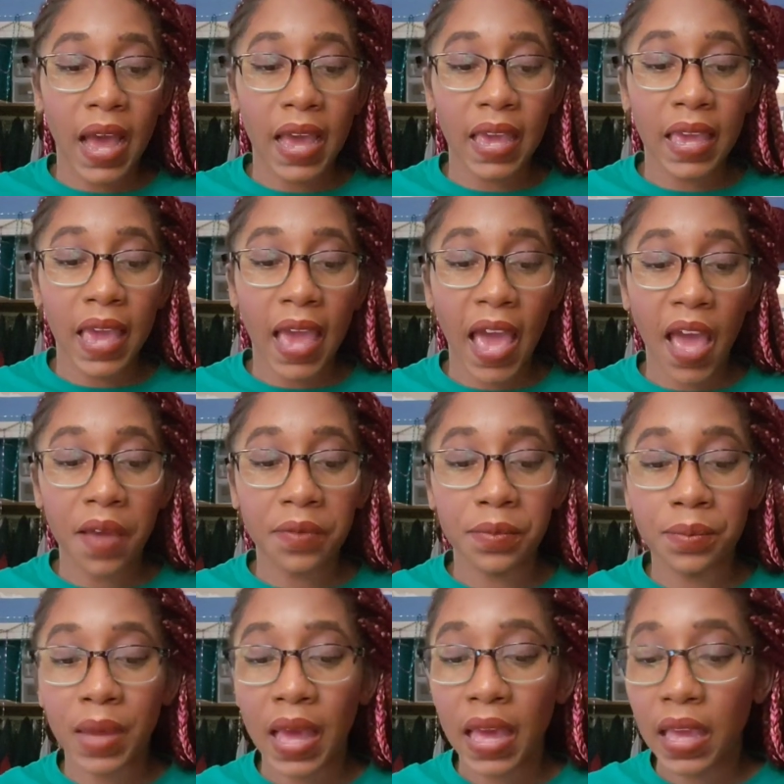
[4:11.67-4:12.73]
I
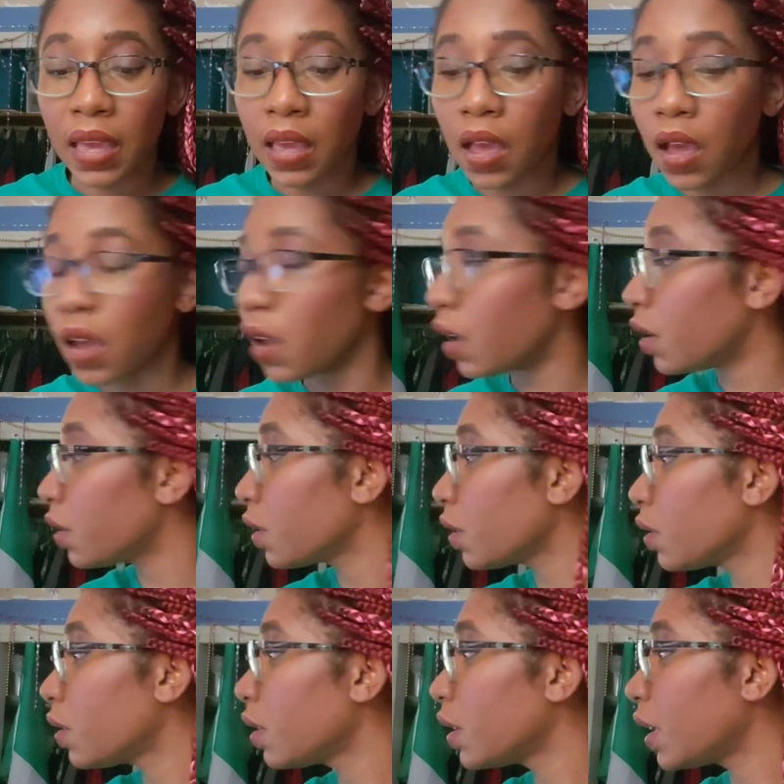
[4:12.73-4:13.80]
have my
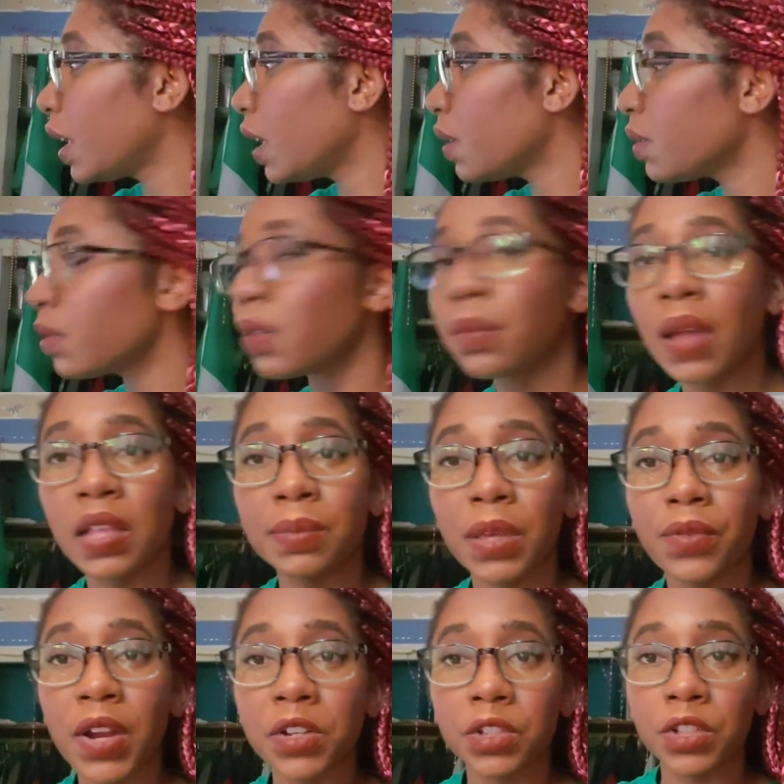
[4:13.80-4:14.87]
kit about to
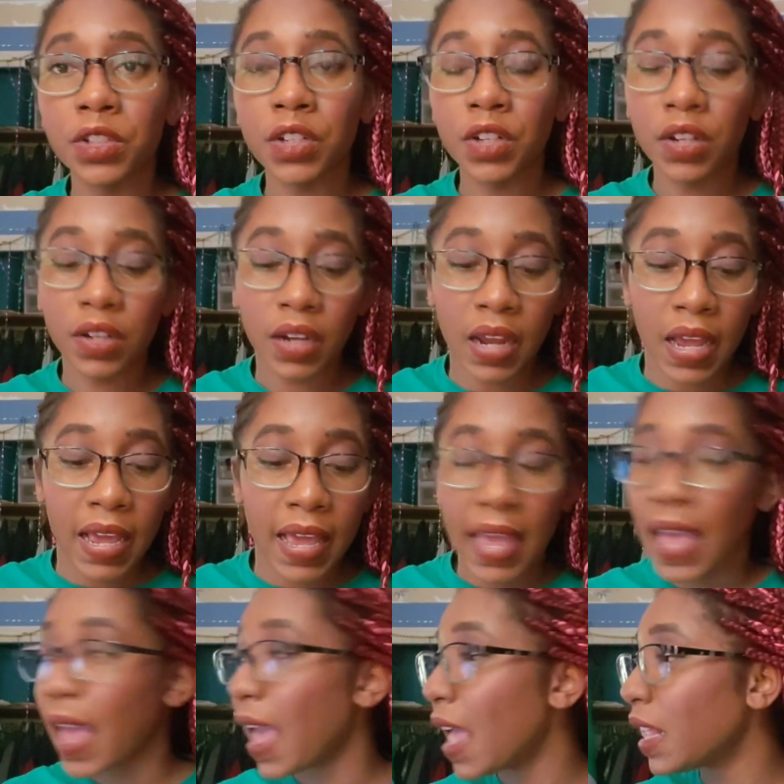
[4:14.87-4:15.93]
be registered,
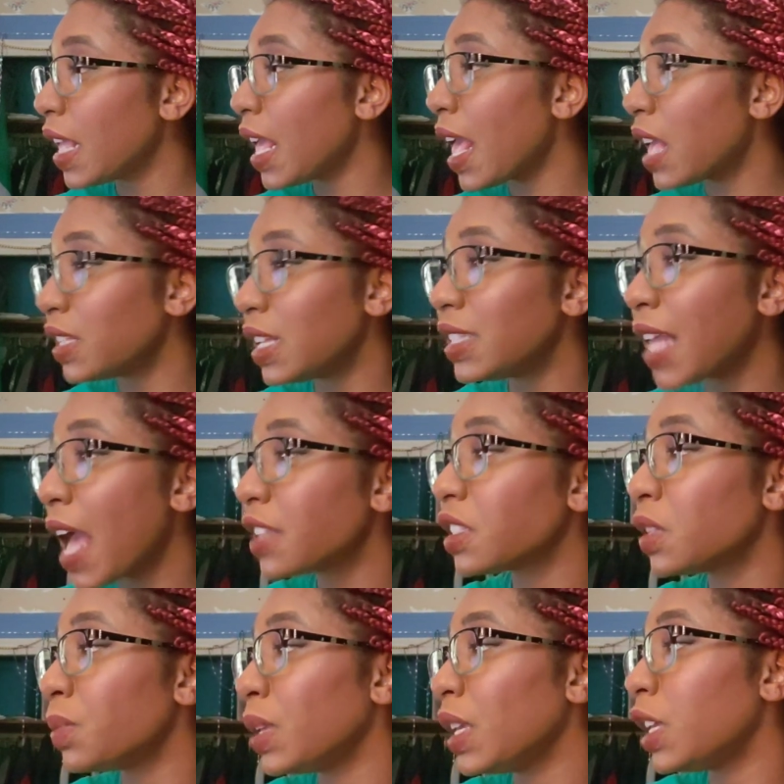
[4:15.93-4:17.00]
and it's
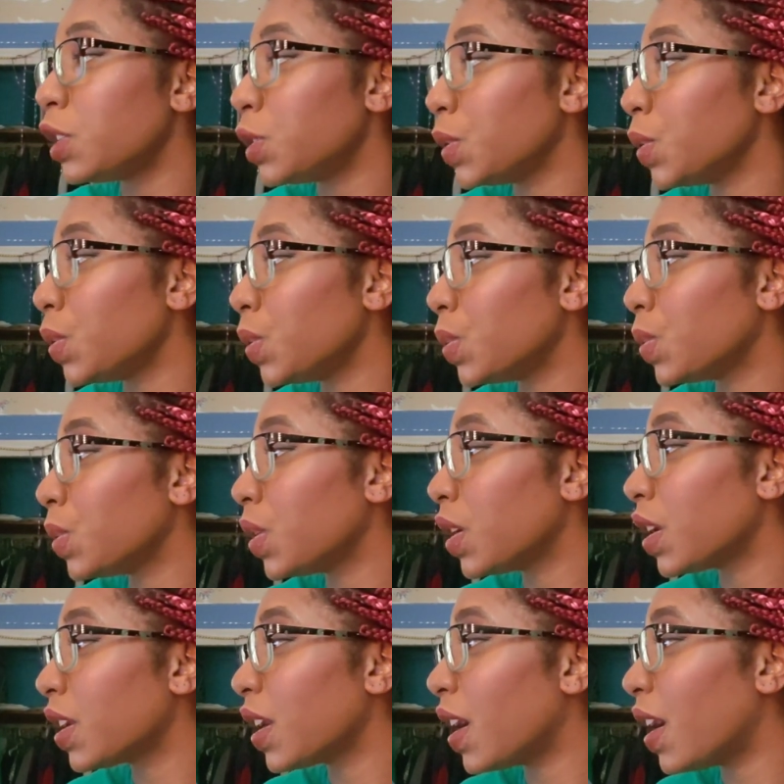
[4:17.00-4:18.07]
asking me to
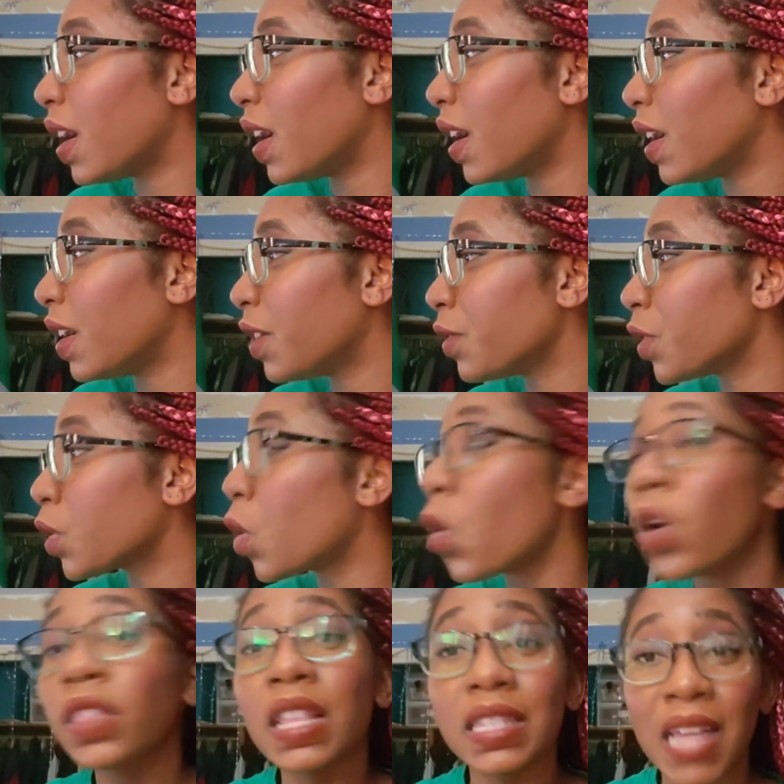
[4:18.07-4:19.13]

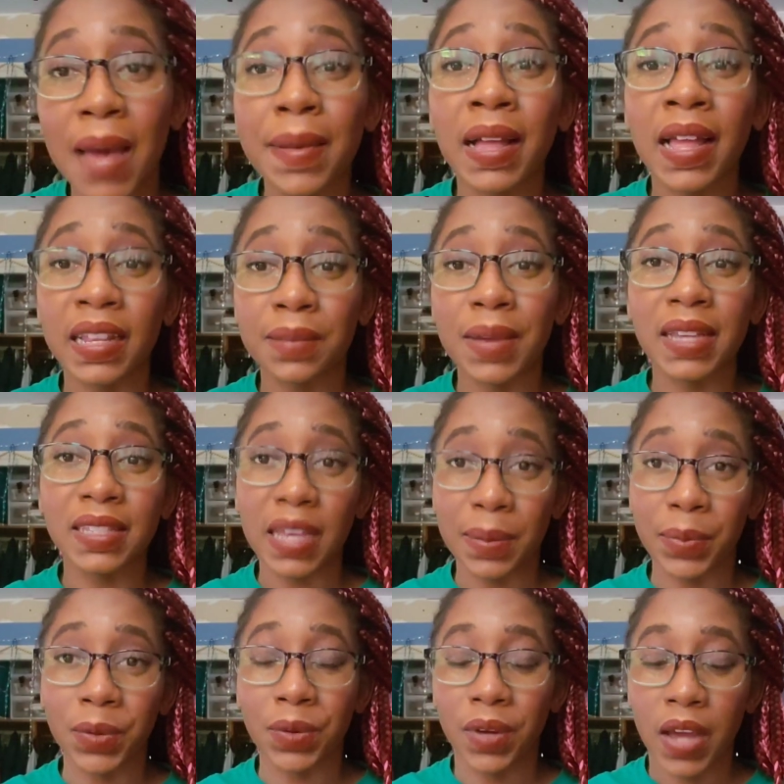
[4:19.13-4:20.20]
record the time I collected my
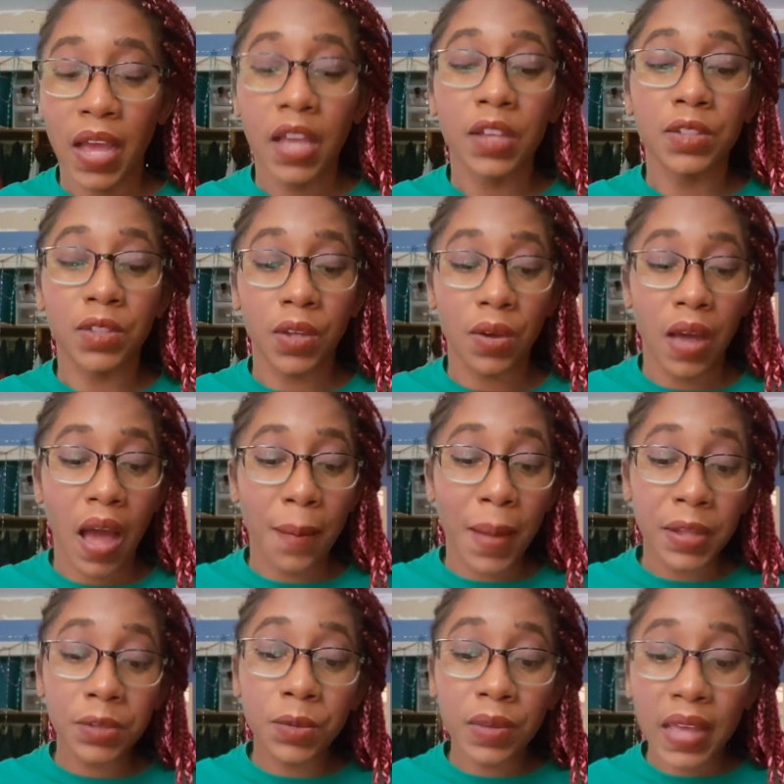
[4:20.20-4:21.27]
sample. So
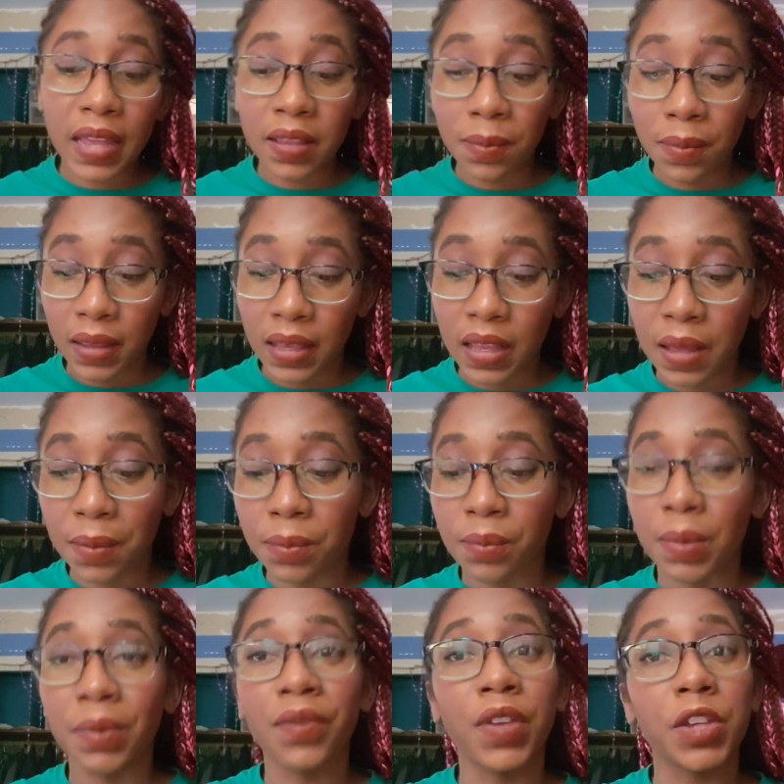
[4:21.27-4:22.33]
I'm about to do that in a minute.
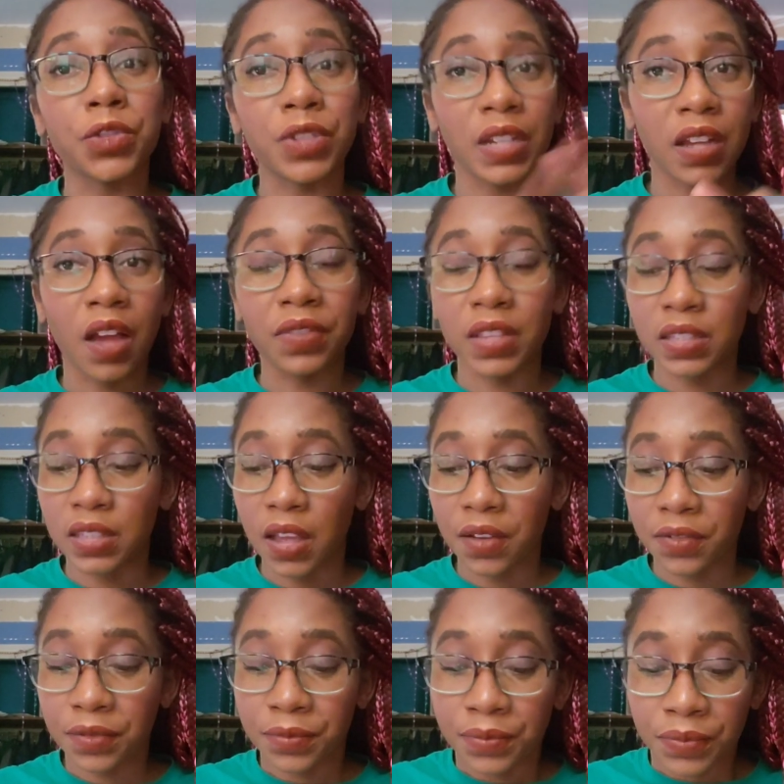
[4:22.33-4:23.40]
Let me finish reading off this
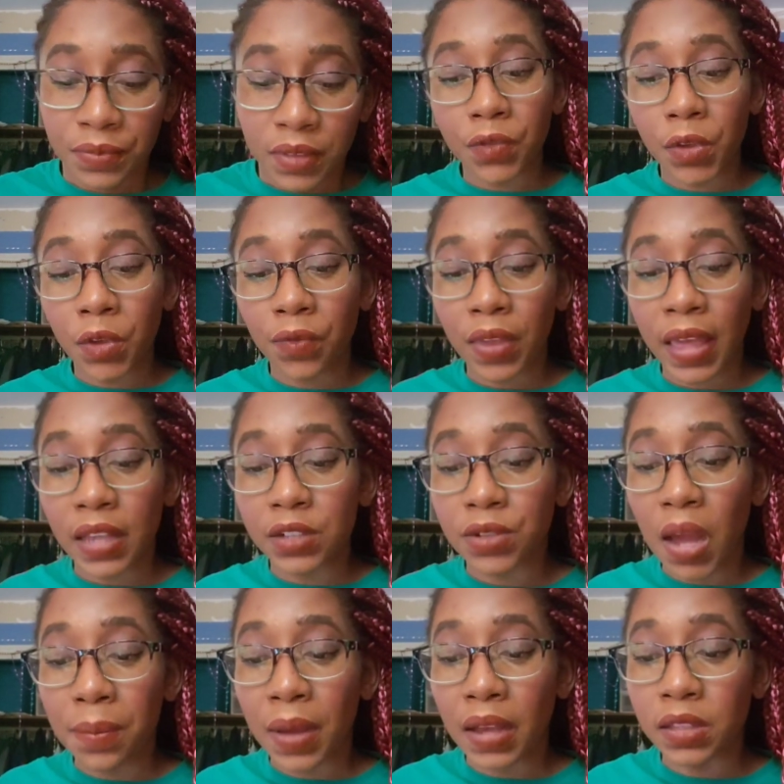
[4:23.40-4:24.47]
stuff. Review FedEx
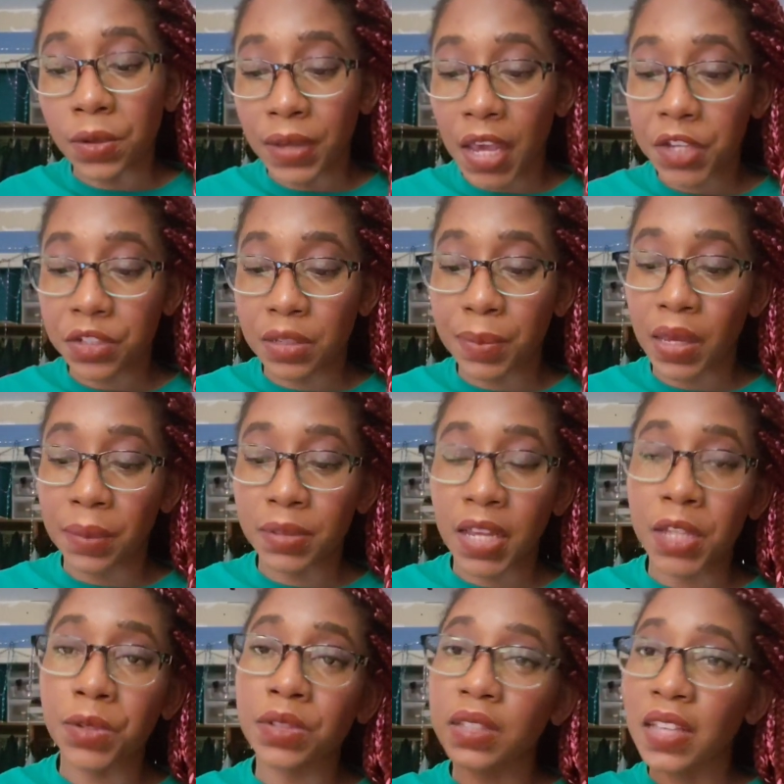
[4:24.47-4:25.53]
Dropbox locations, pickup
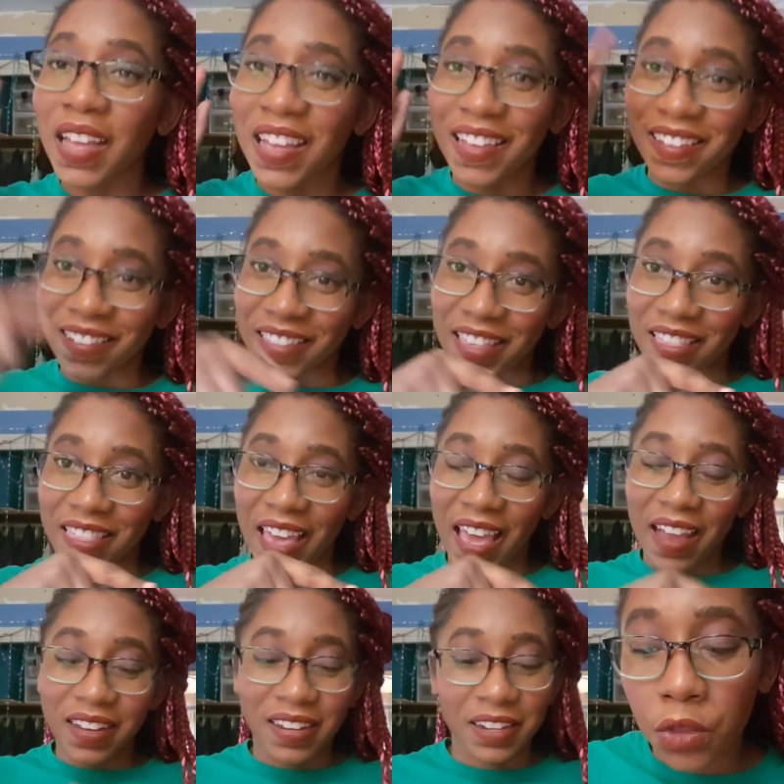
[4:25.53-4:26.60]
schedules. Did
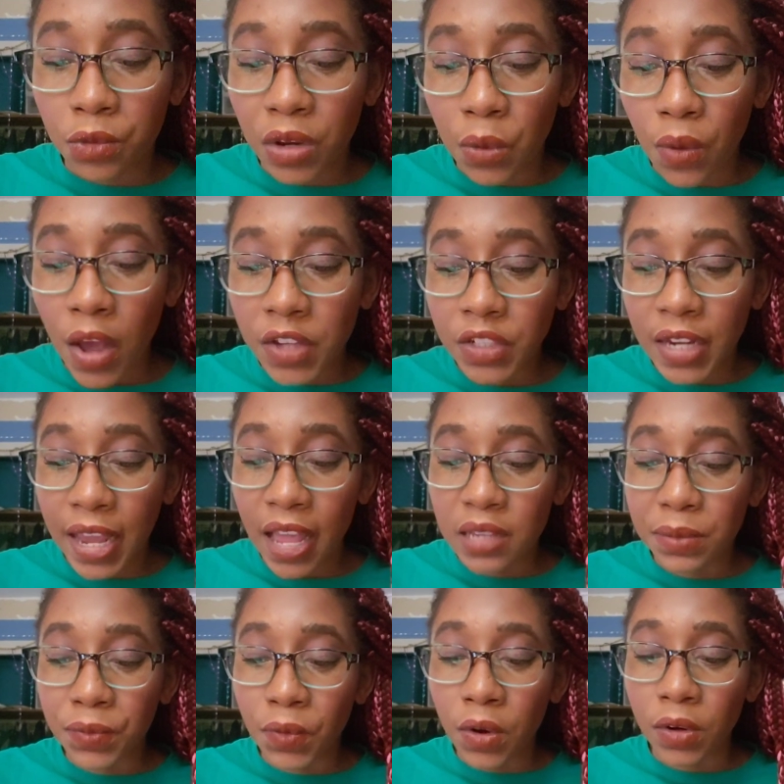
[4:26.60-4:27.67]
that. 3. Wash your
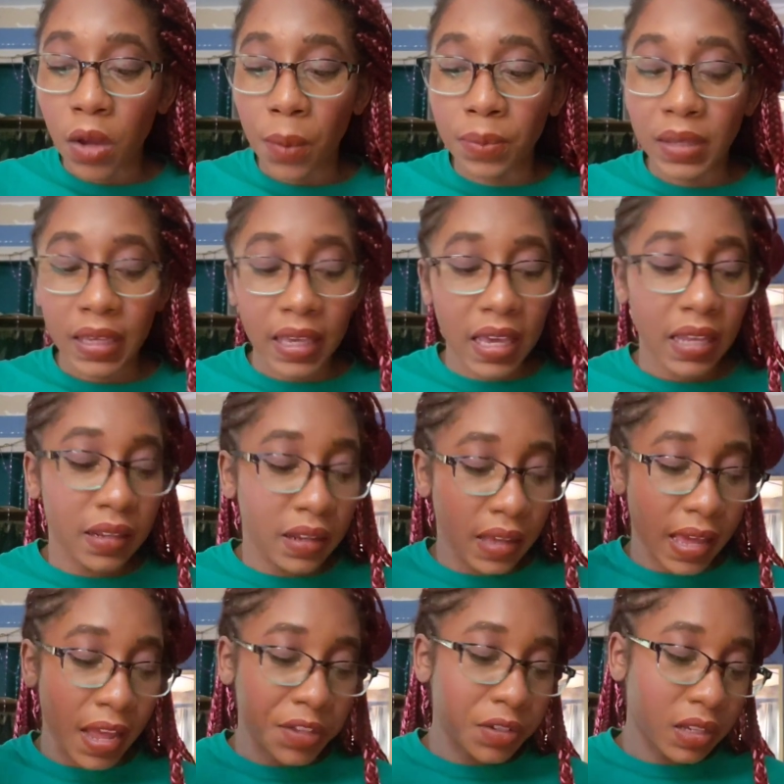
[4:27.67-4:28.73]
hands before you open the kit.
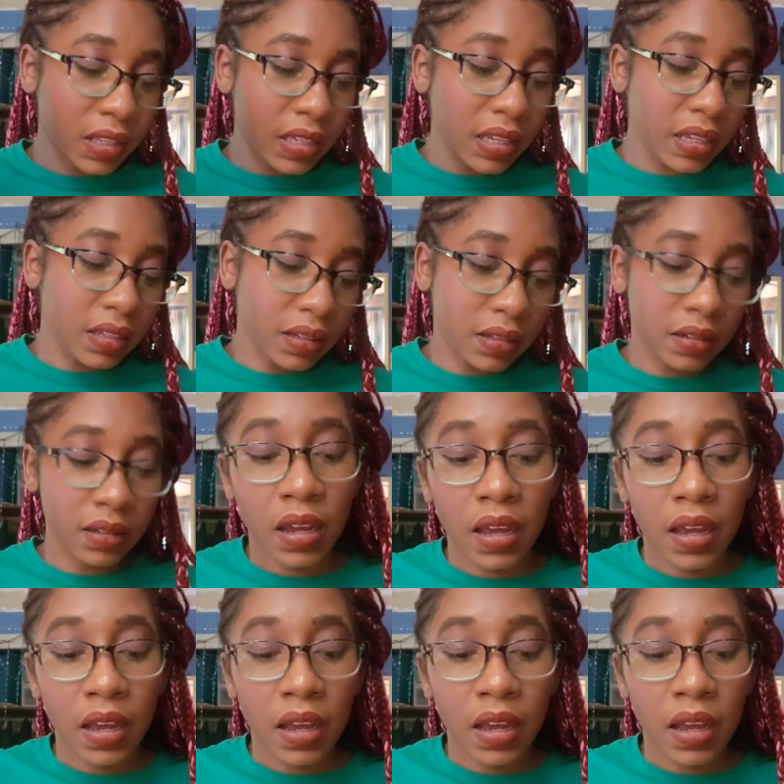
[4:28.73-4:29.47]
Hands are clean.